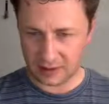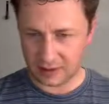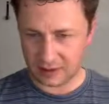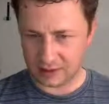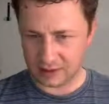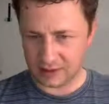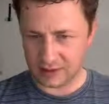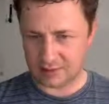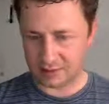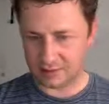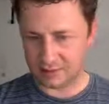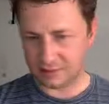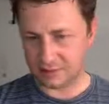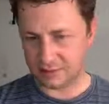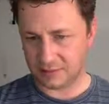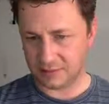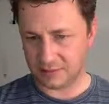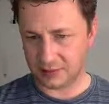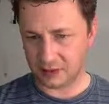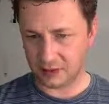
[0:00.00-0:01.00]
and then,
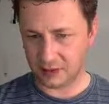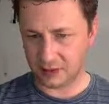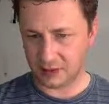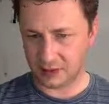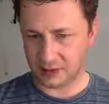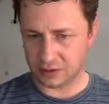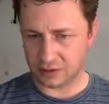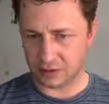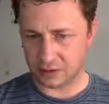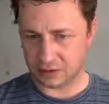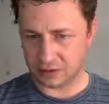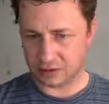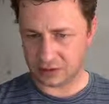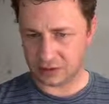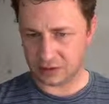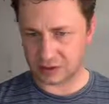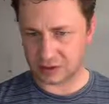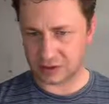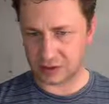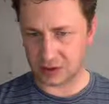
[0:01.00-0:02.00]
you know, who knows,
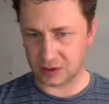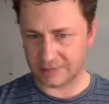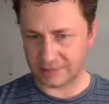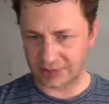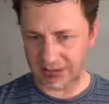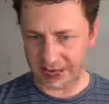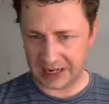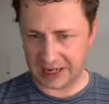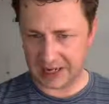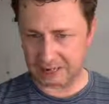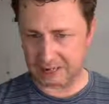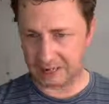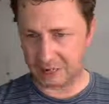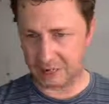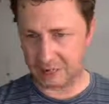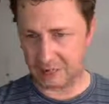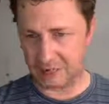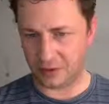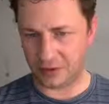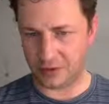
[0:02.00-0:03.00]
a job name
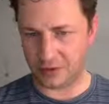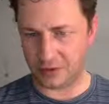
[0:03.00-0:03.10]
or